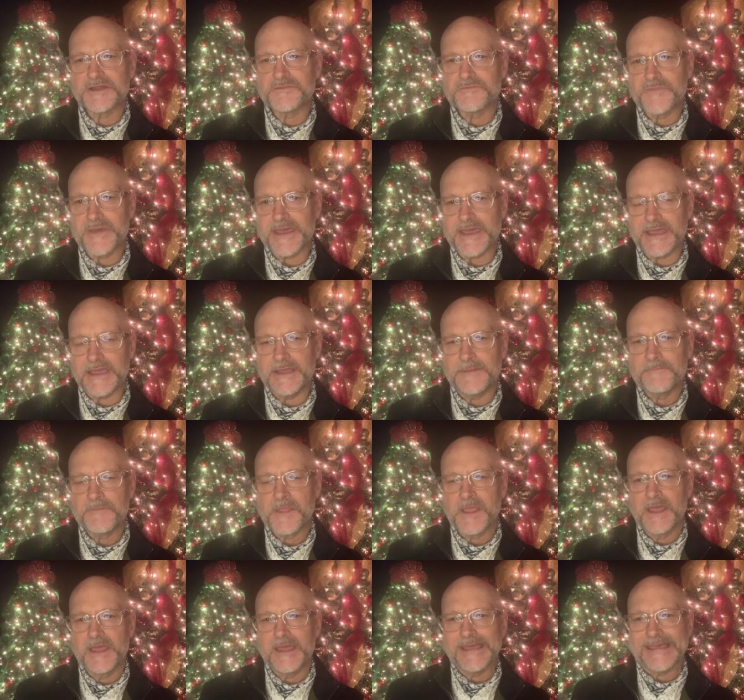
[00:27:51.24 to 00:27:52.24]
me
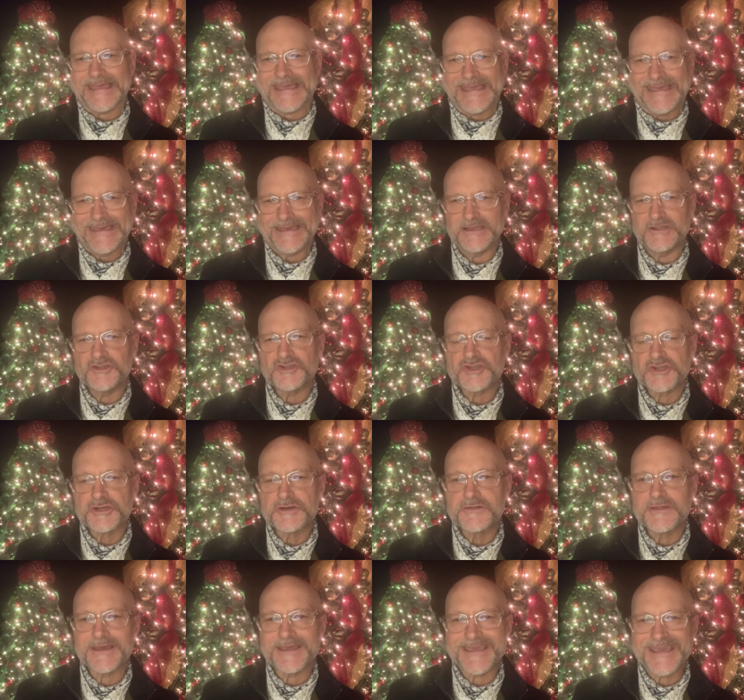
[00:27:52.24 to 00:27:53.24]
into
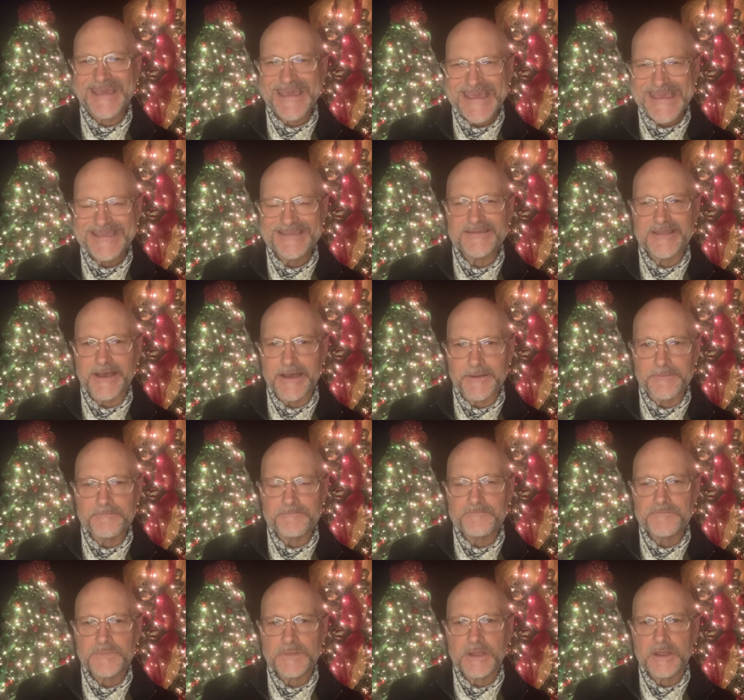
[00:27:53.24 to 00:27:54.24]
the kingdom
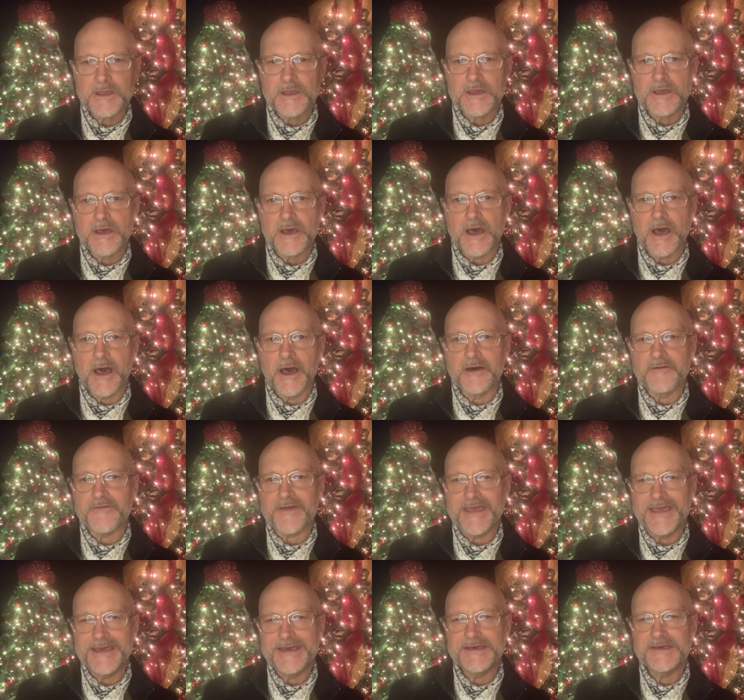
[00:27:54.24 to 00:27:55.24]
of
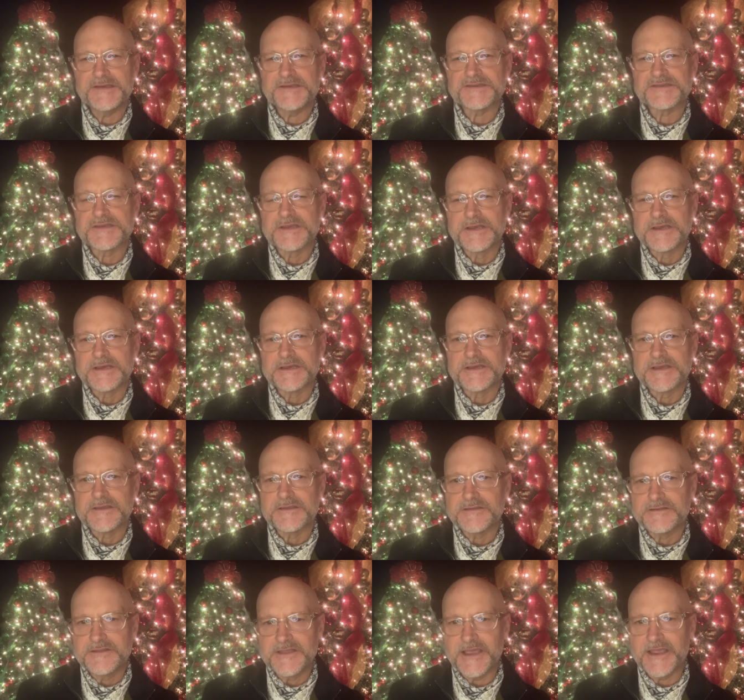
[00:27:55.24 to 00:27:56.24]
his
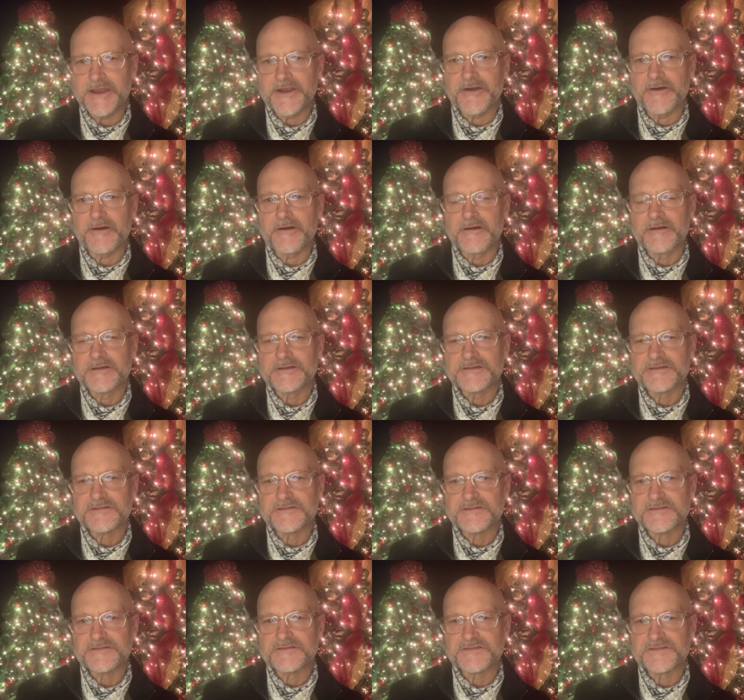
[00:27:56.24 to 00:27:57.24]
dear
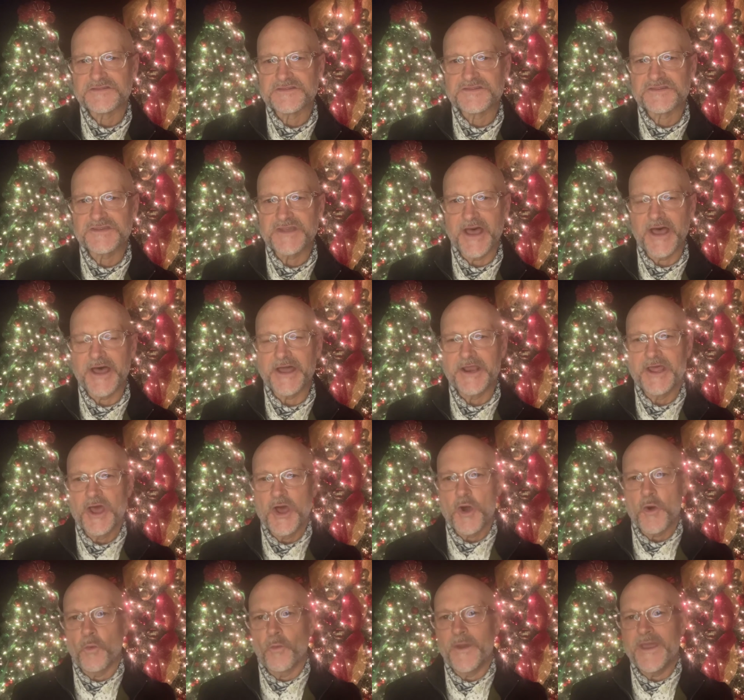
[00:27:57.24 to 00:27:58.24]
son.
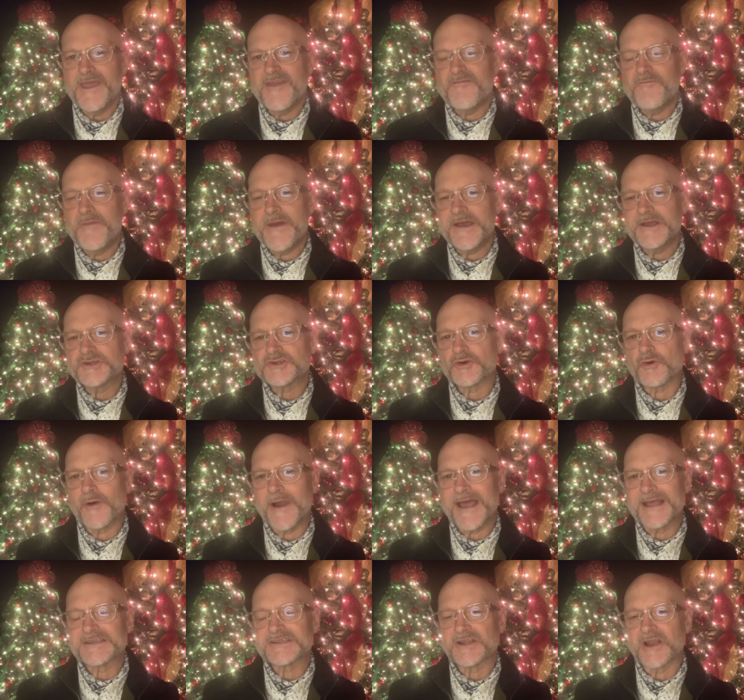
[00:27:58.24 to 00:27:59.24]
We've been
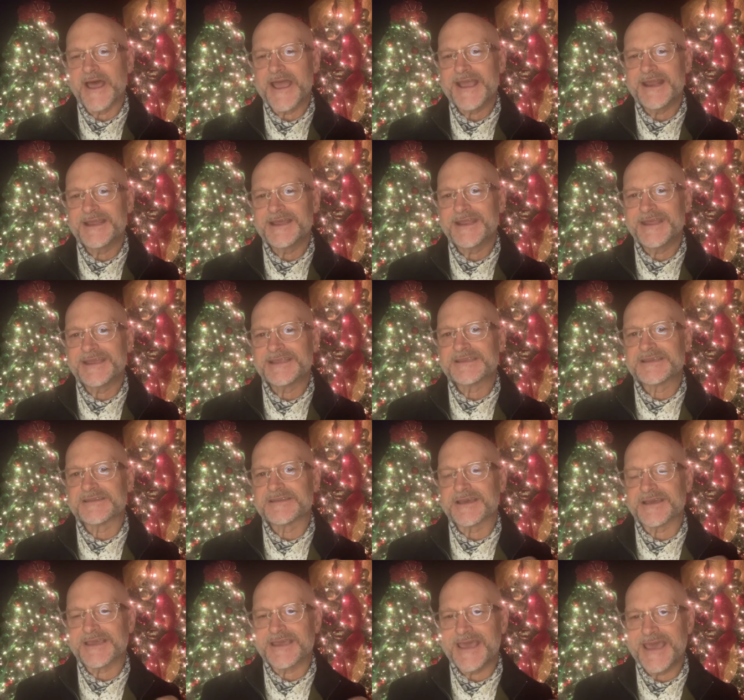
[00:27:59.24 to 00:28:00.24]
translated into
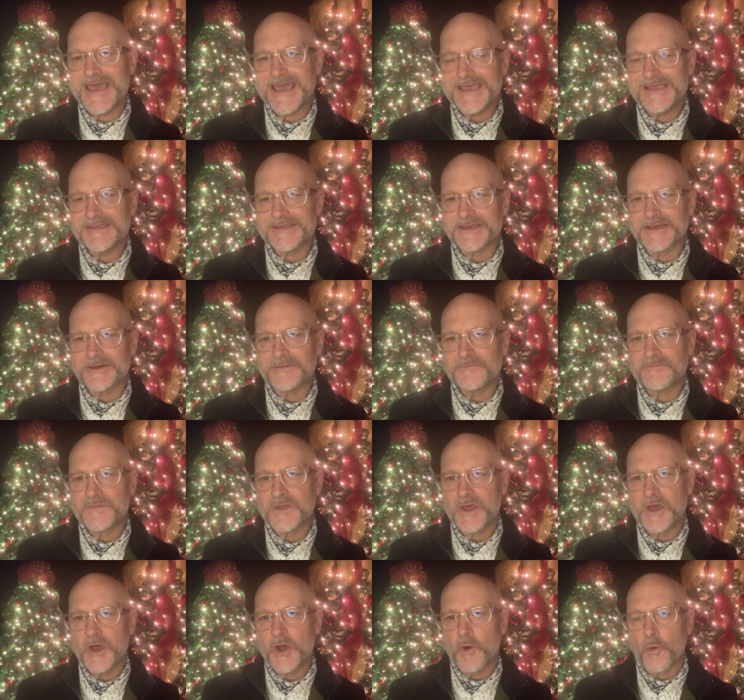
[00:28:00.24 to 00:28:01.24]
the kingdom
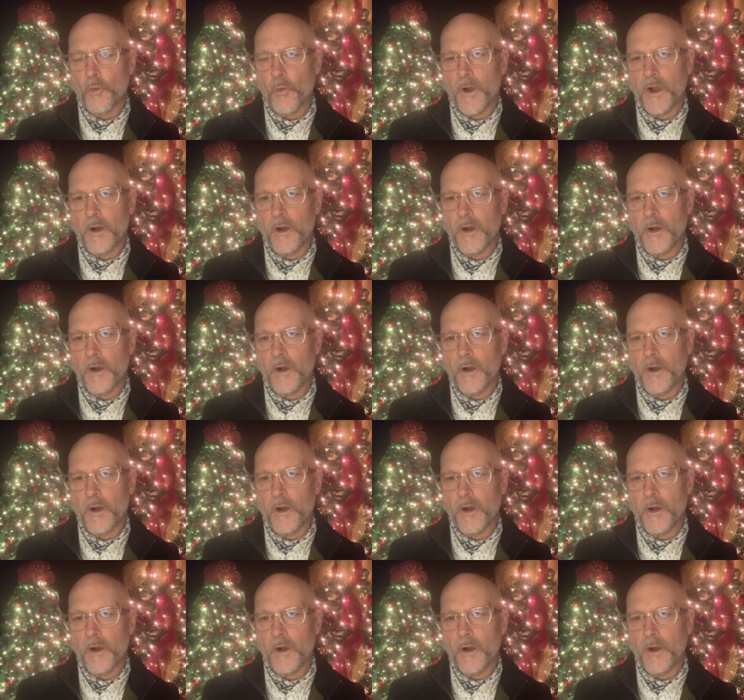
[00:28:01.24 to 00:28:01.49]
where